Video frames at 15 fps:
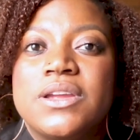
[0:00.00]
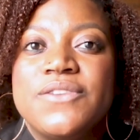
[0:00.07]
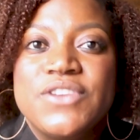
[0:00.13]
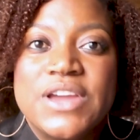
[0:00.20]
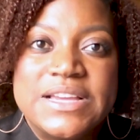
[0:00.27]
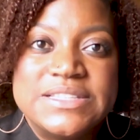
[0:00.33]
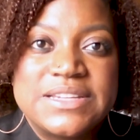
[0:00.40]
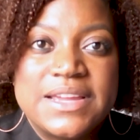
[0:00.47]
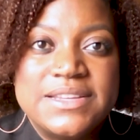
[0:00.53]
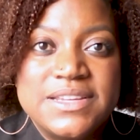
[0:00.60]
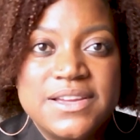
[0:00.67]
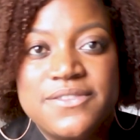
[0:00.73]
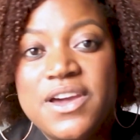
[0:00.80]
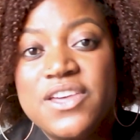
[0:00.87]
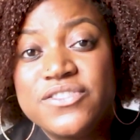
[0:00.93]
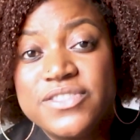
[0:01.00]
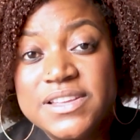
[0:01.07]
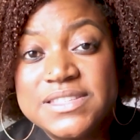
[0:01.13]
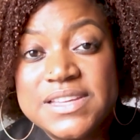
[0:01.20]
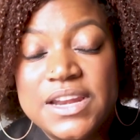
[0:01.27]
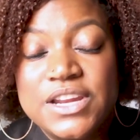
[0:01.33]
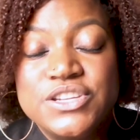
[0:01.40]
give you guys an idea of other
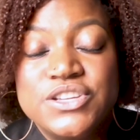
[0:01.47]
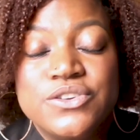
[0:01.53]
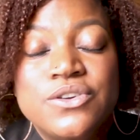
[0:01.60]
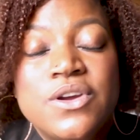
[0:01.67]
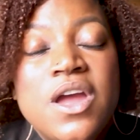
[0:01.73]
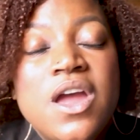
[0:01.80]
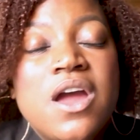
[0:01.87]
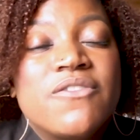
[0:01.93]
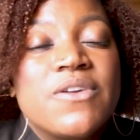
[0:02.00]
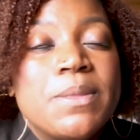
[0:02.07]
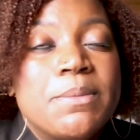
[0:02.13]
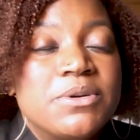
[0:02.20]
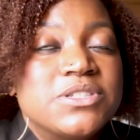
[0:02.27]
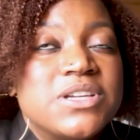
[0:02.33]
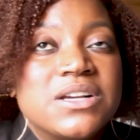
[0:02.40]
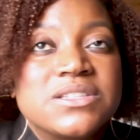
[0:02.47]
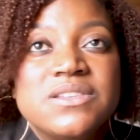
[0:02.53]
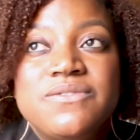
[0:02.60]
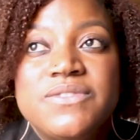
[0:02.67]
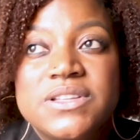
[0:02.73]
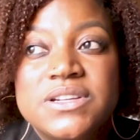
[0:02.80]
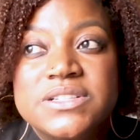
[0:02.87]
things that I do, from the Botox
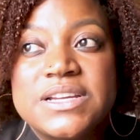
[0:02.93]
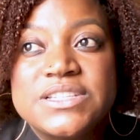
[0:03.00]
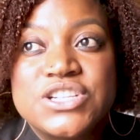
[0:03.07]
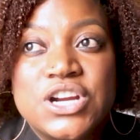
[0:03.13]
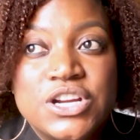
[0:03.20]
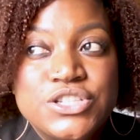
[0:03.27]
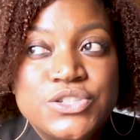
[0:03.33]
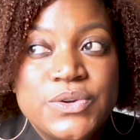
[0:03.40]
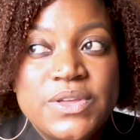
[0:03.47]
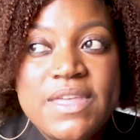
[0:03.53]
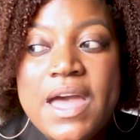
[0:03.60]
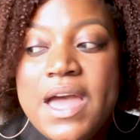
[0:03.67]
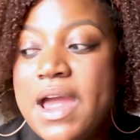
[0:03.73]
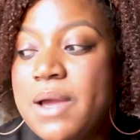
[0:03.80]
and fillers, I started doing that.